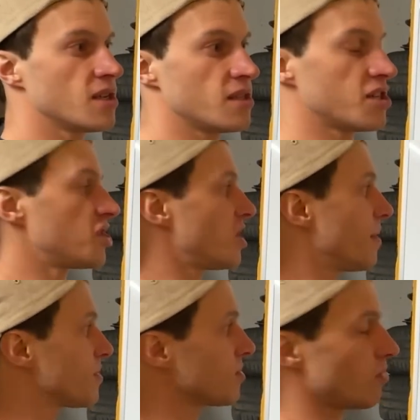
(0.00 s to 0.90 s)
The
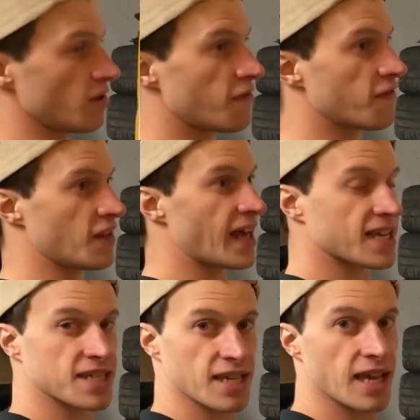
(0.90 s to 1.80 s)
shims will
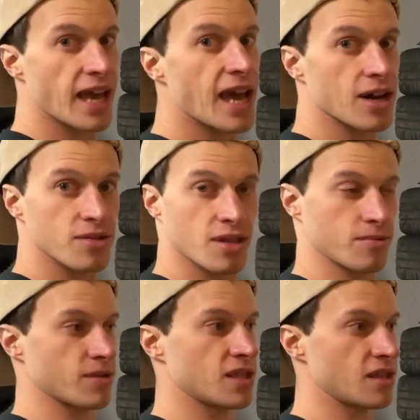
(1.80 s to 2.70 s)
flex out
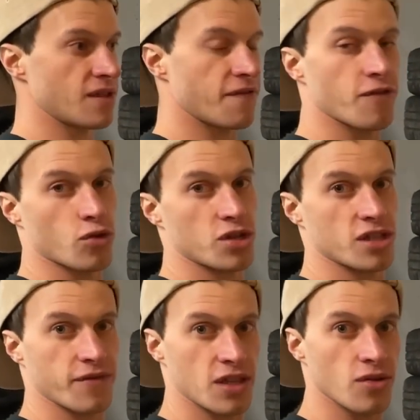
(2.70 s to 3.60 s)
with the force
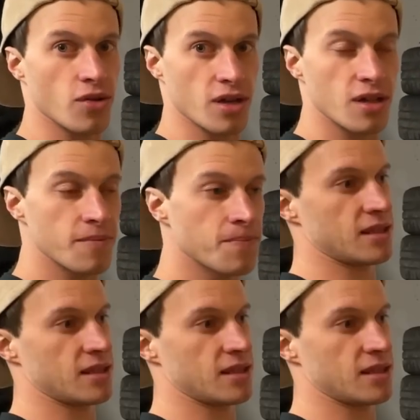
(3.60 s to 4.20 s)
of the oil.